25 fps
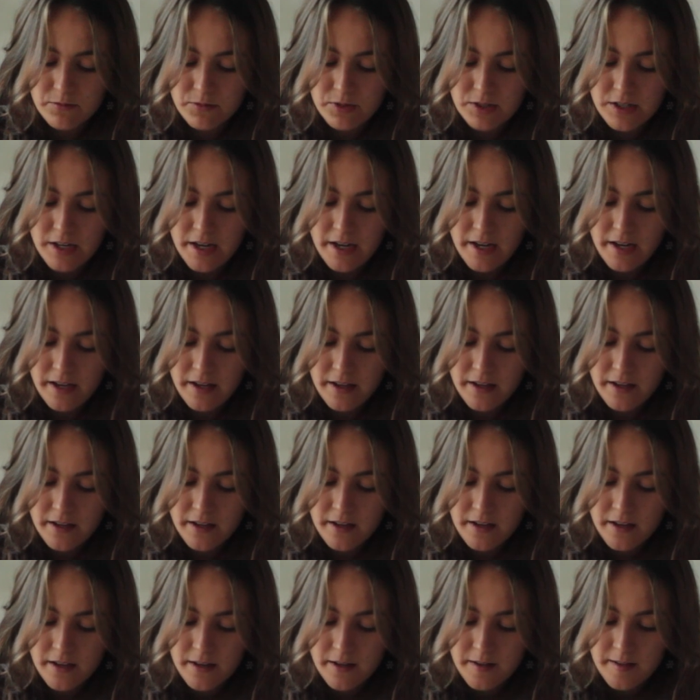Would I
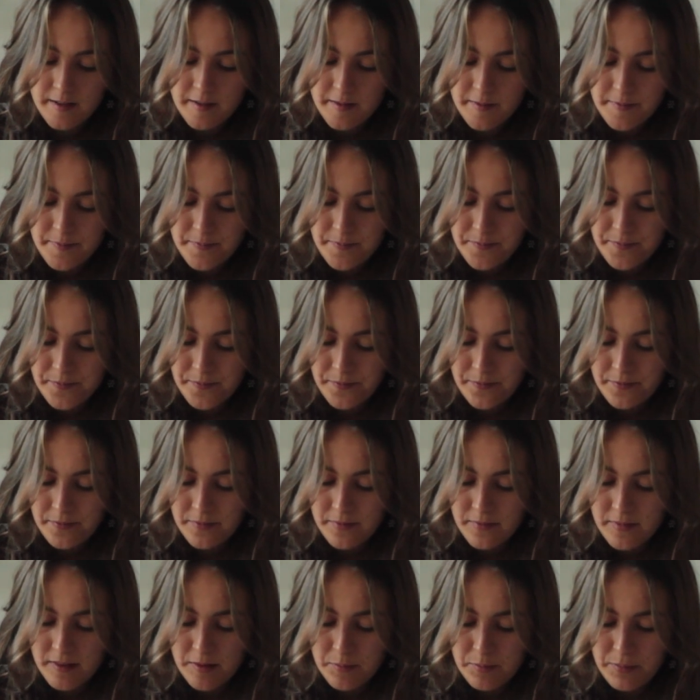
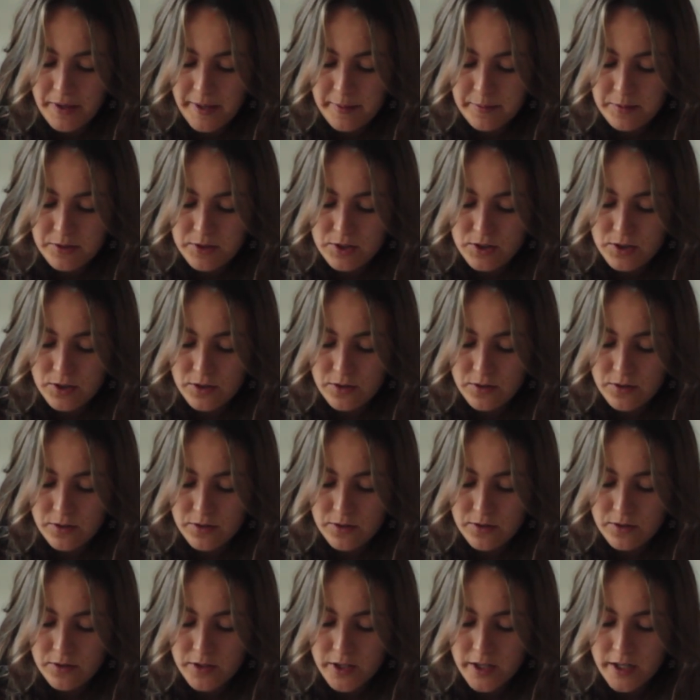be able
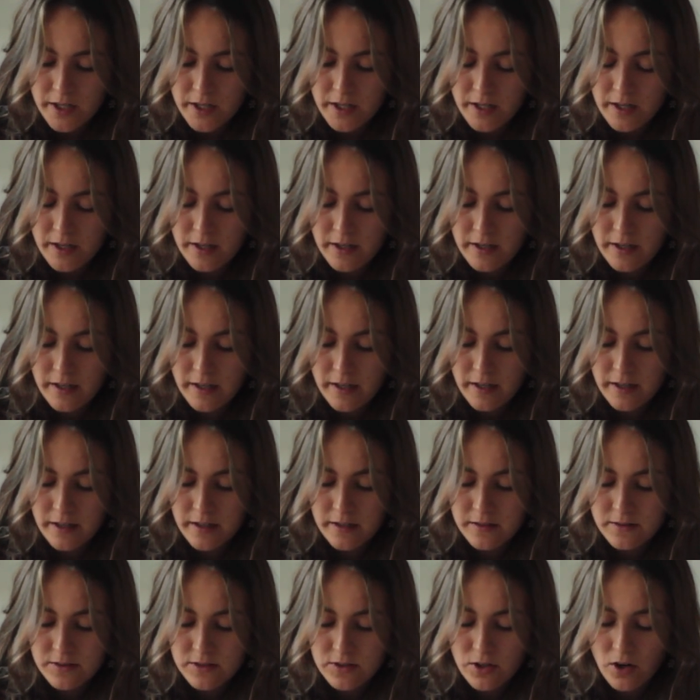to
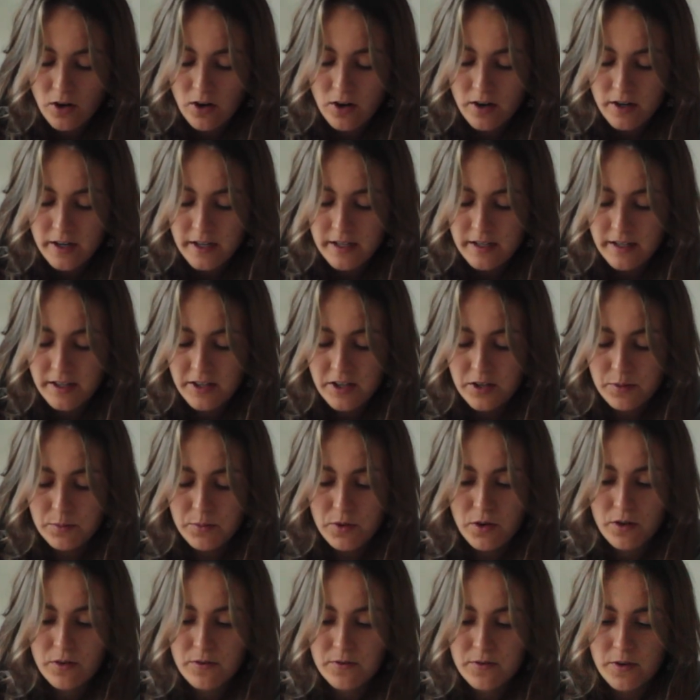talk and hear
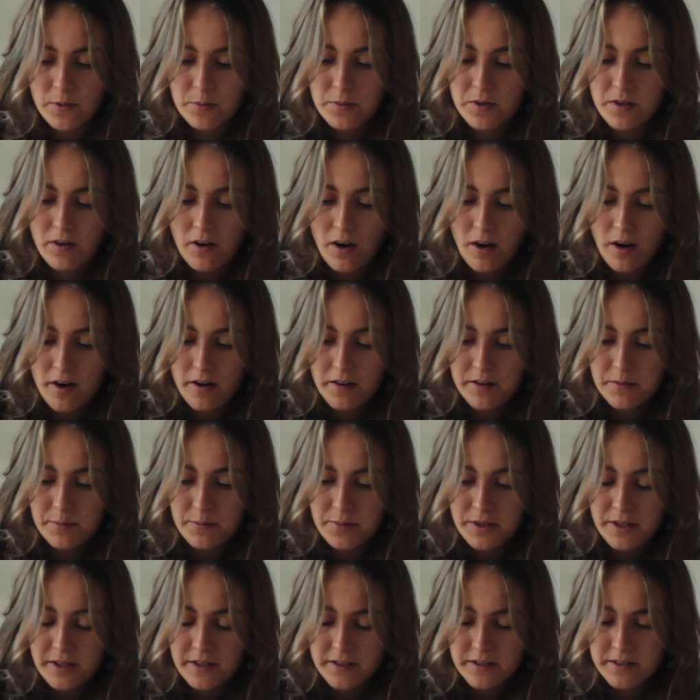more from God?
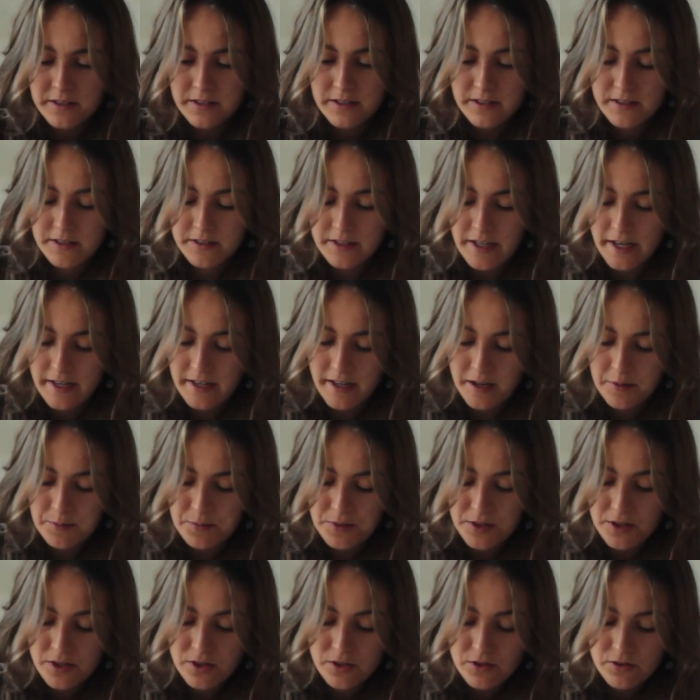Because that can
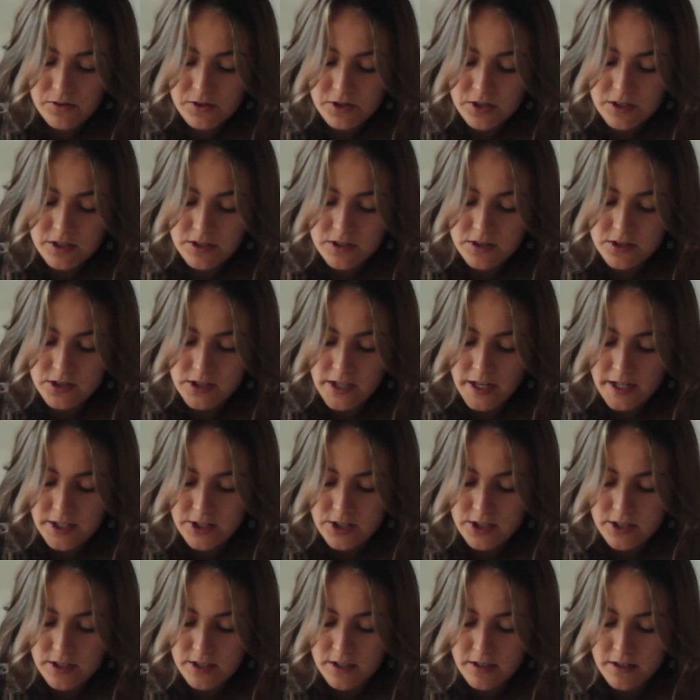be a huge
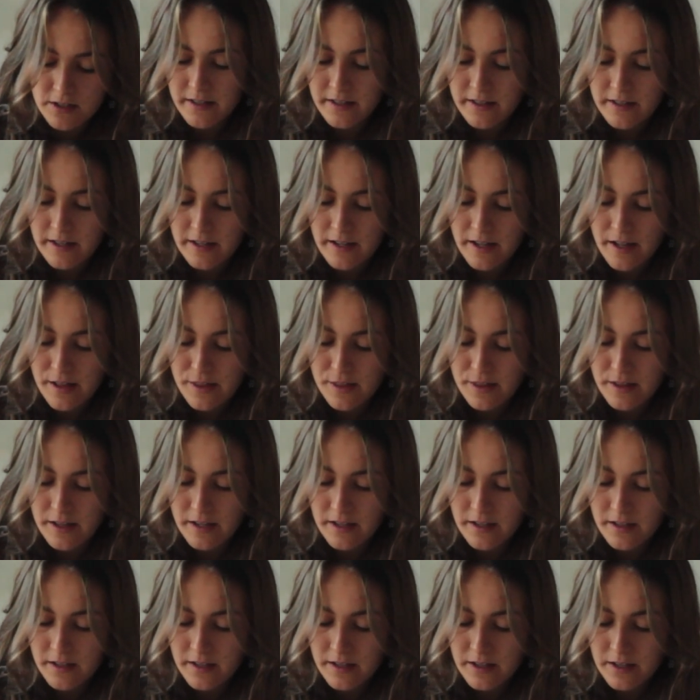distraction. I
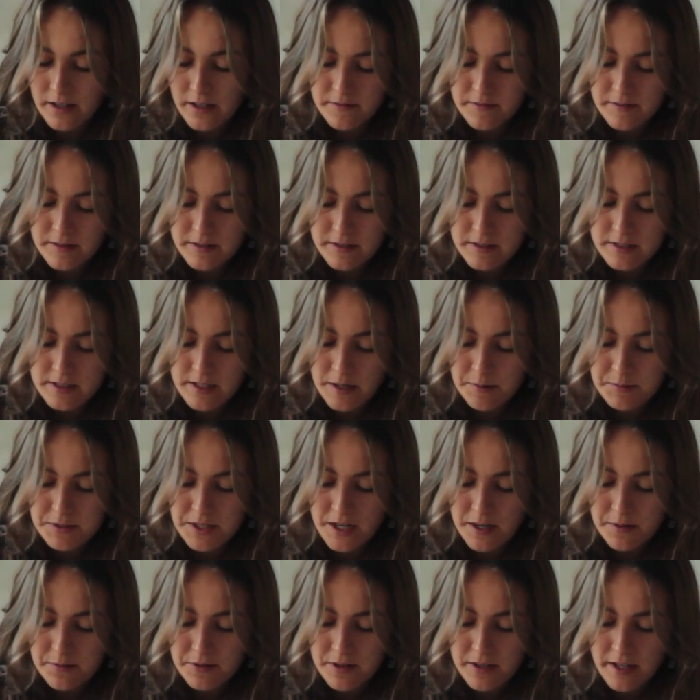think
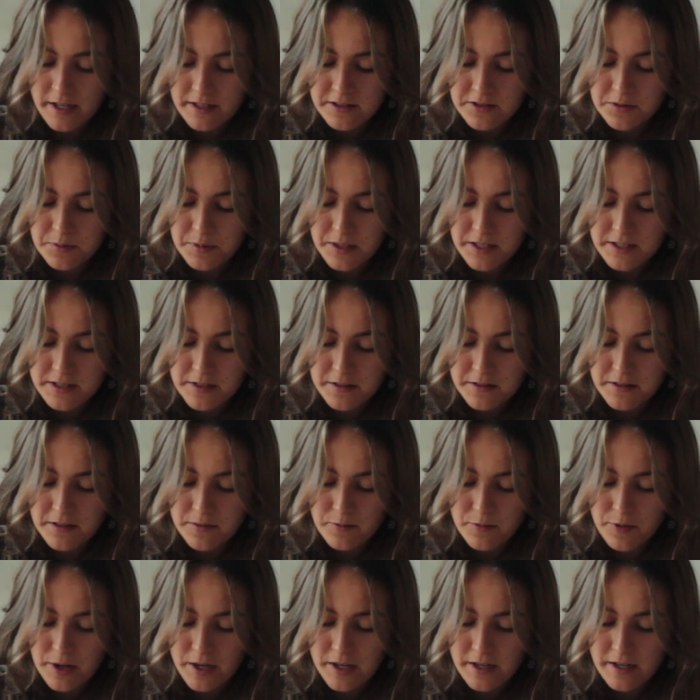sometime next week,
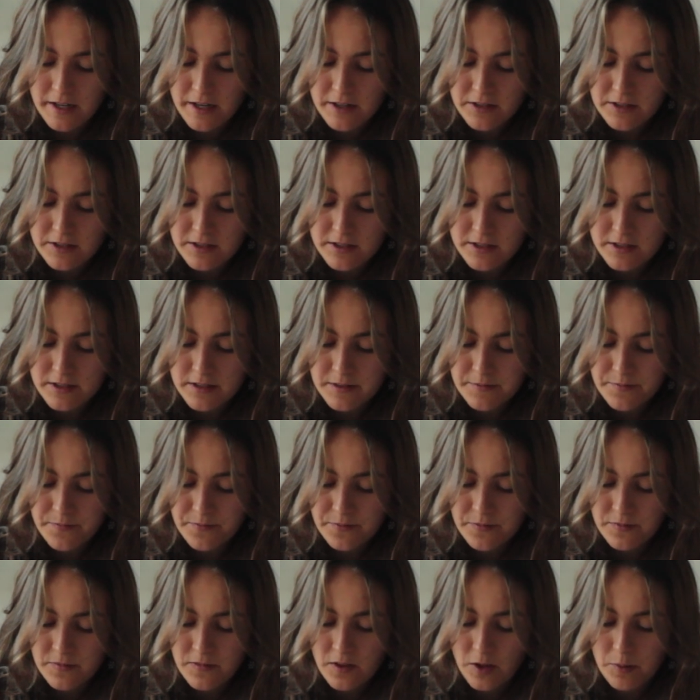when there's
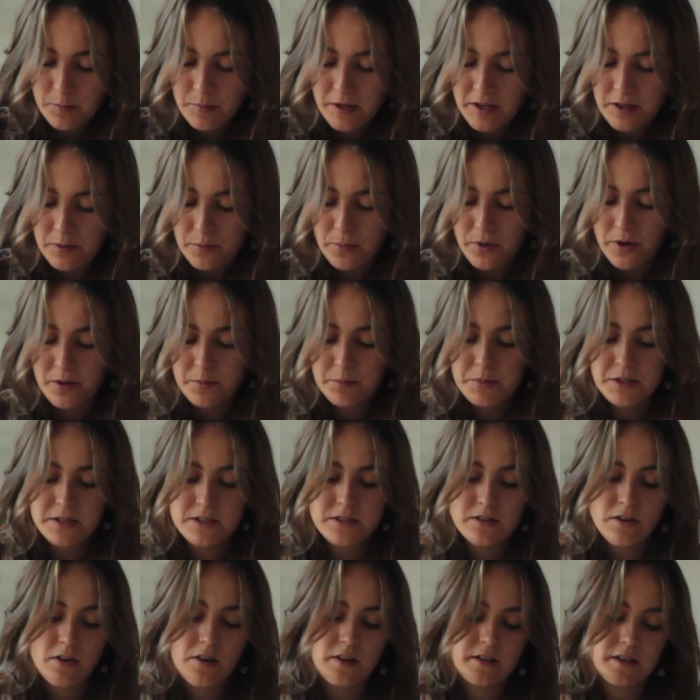not many
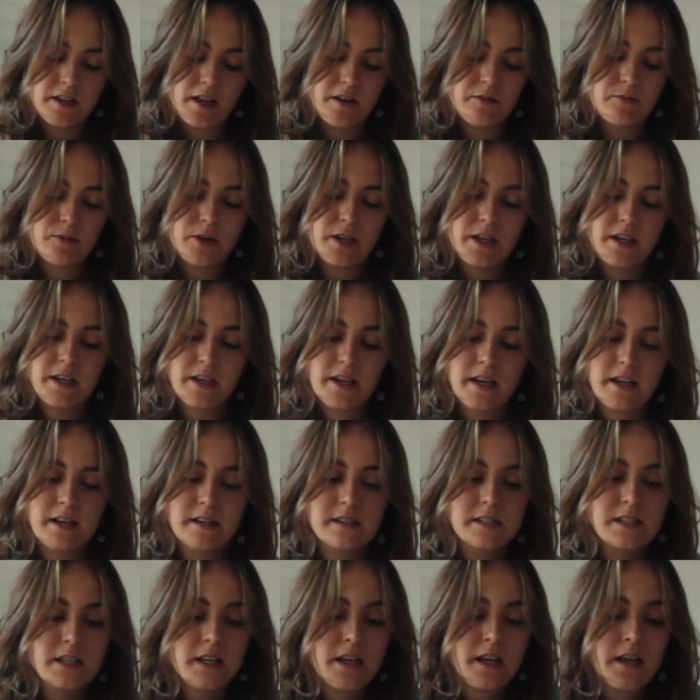appointments on that week and